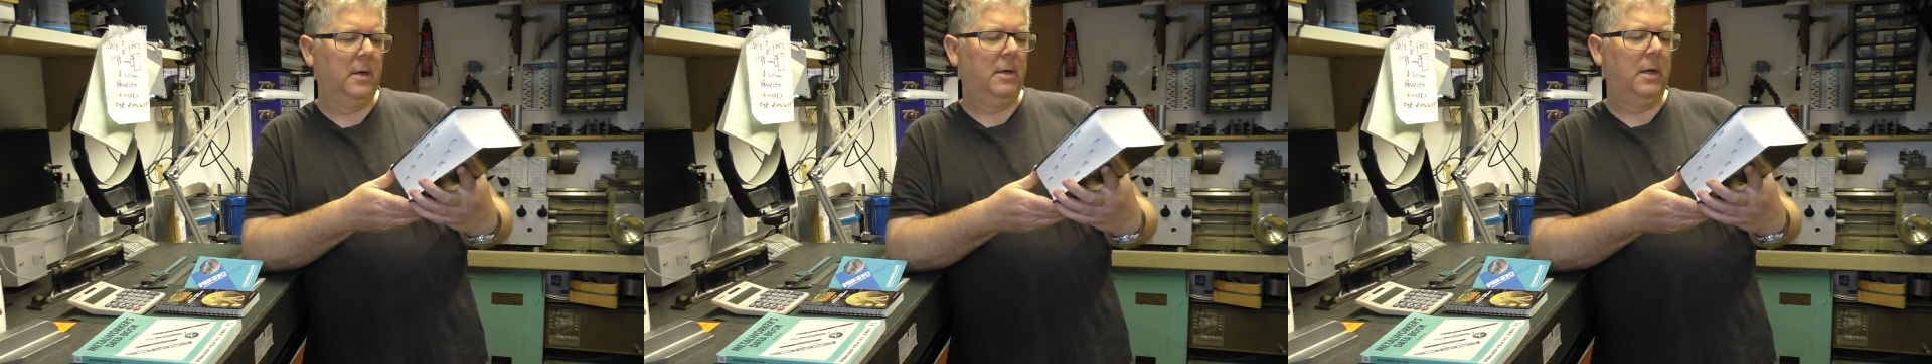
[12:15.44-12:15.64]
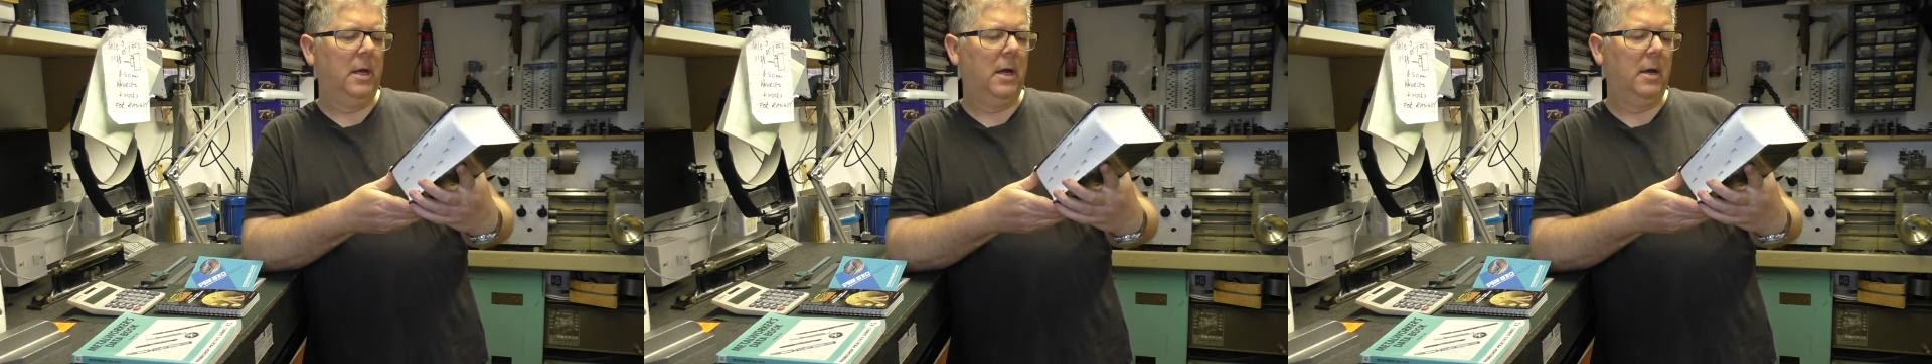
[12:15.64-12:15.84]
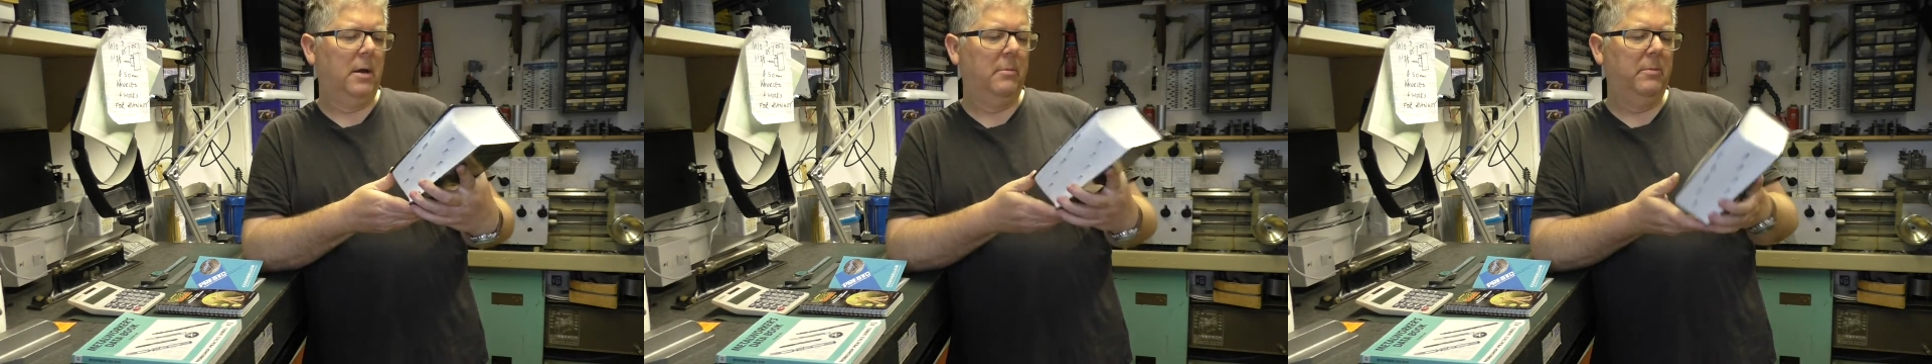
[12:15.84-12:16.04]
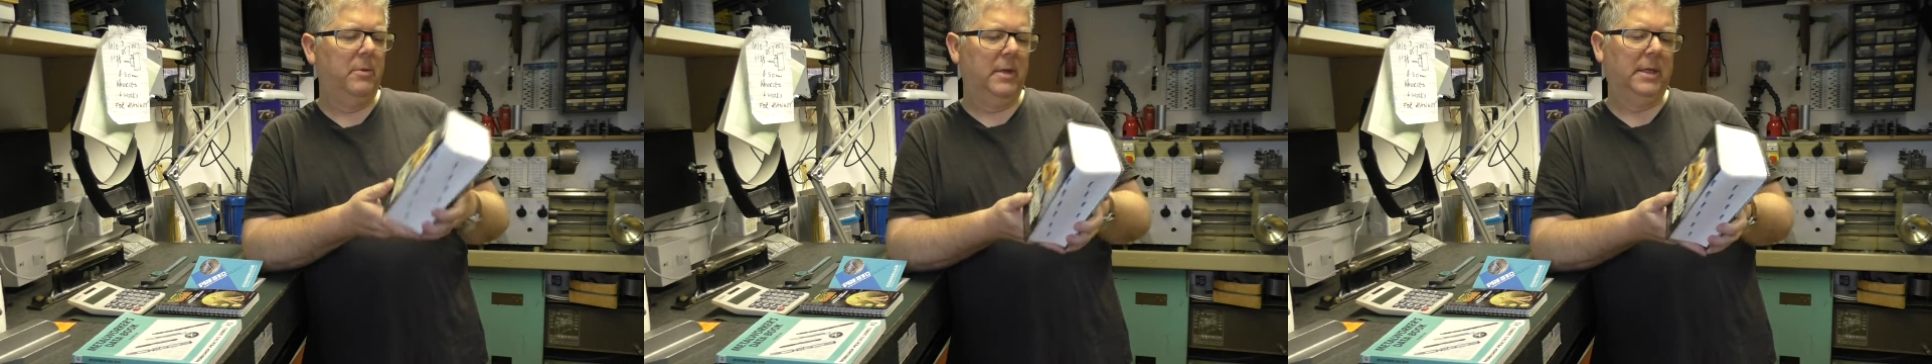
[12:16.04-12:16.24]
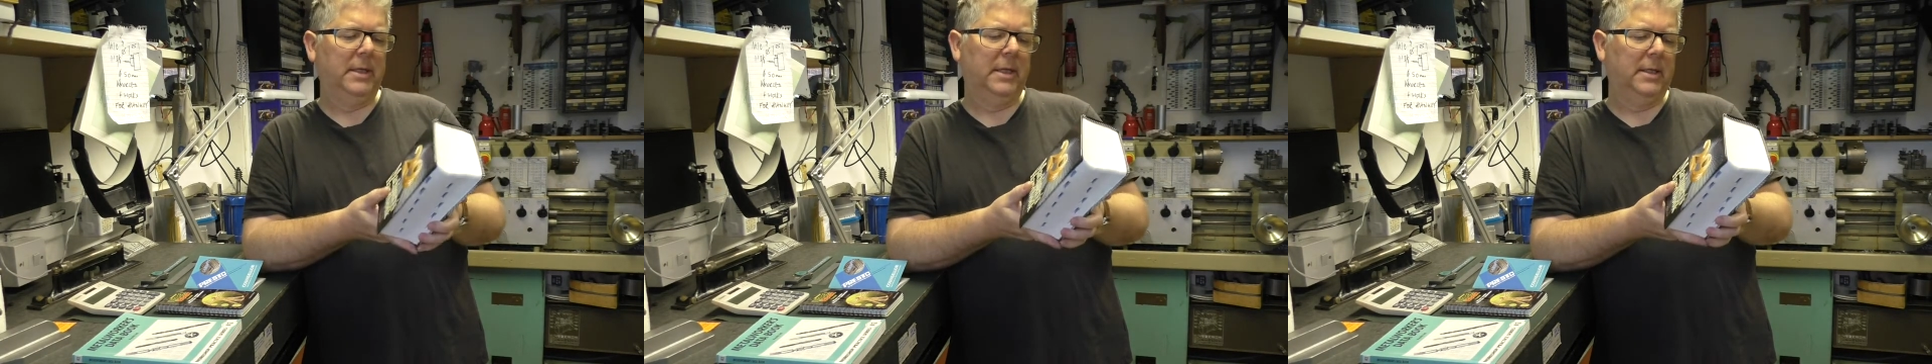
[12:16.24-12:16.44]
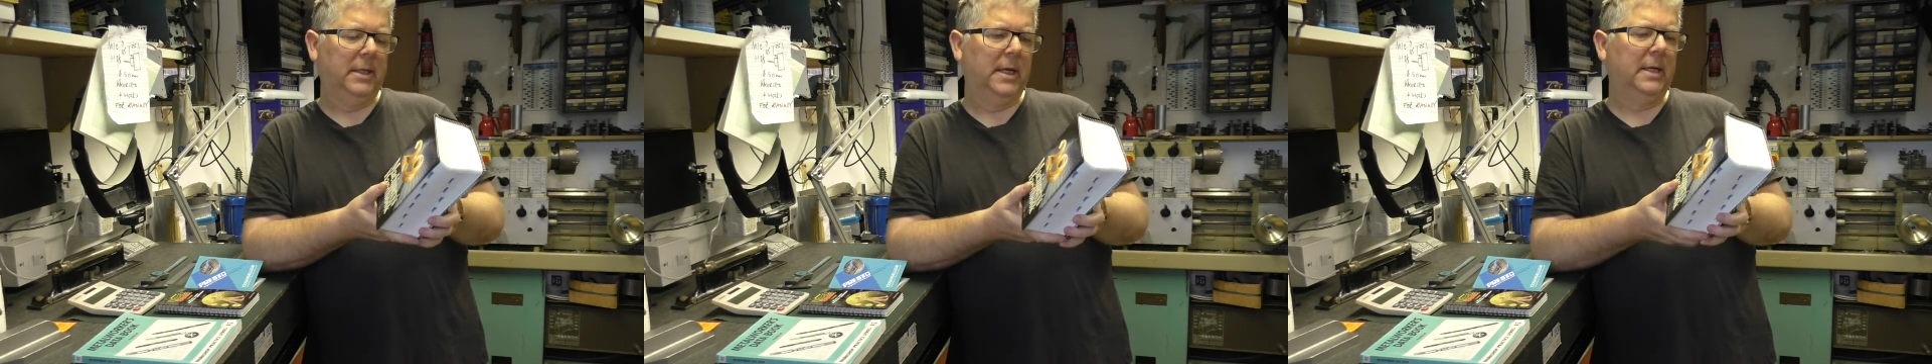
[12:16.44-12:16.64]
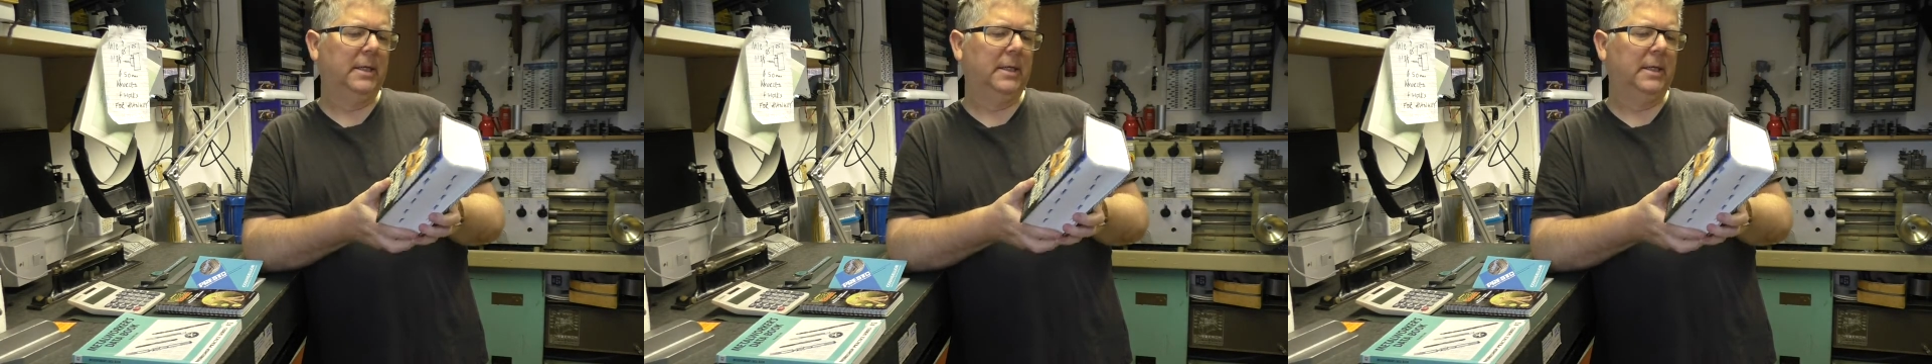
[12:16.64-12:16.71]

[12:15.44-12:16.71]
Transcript: This is the